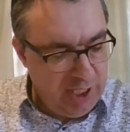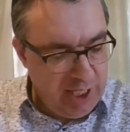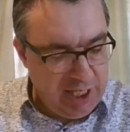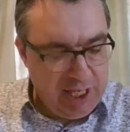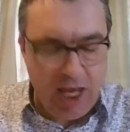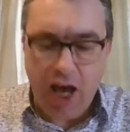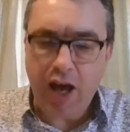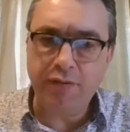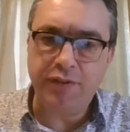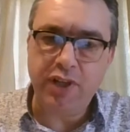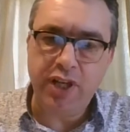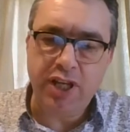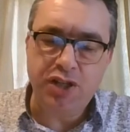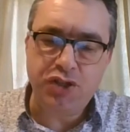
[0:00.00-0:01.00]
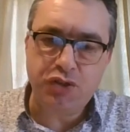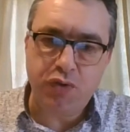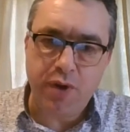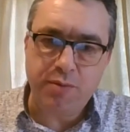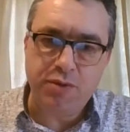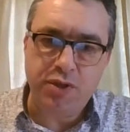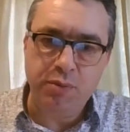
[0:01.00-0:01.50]
He carved an
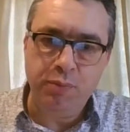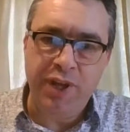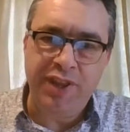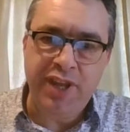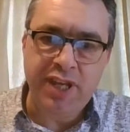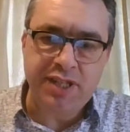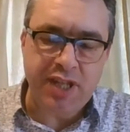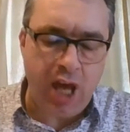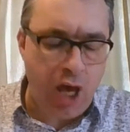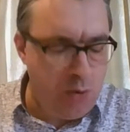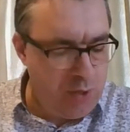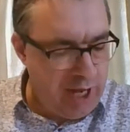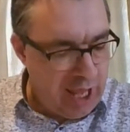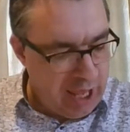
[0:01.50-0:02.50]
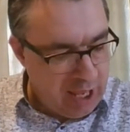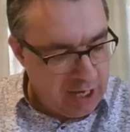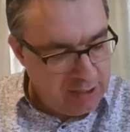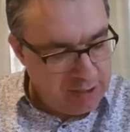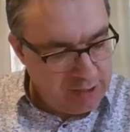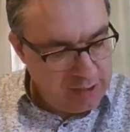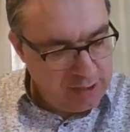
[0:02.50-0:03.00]
inscription with his own
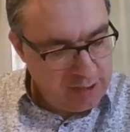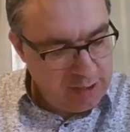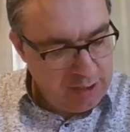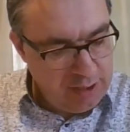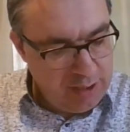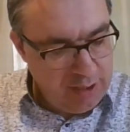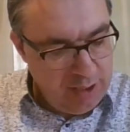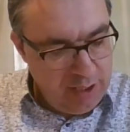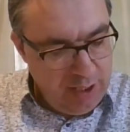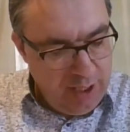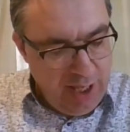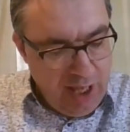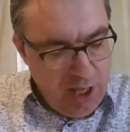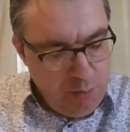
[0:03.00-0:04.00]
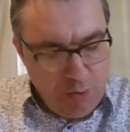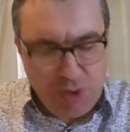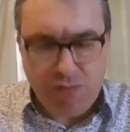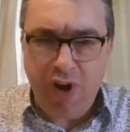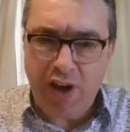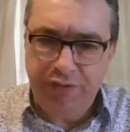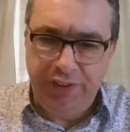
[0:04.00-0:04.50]
hands. It was
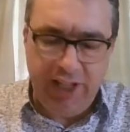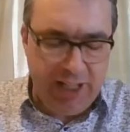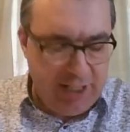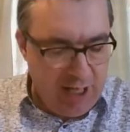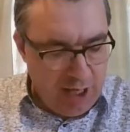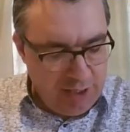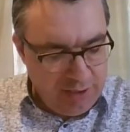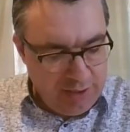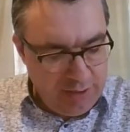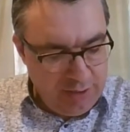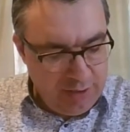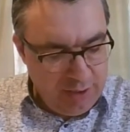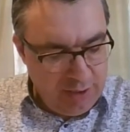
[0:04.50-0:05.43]
roughly done,